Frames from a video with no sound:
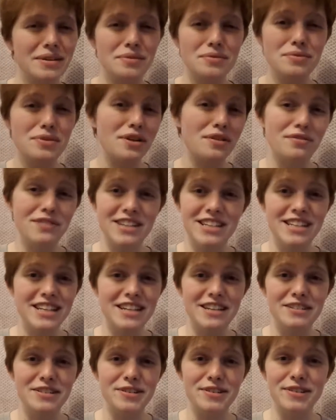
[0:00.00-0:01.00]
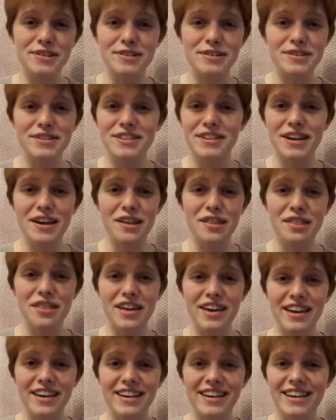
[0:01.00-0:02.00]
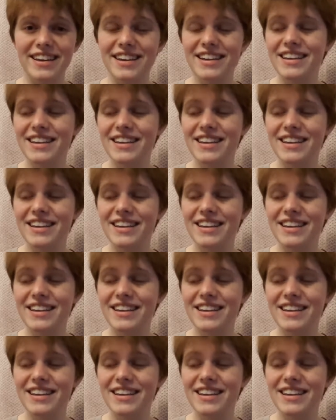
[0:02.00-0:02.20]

roughly 10 euros, I think.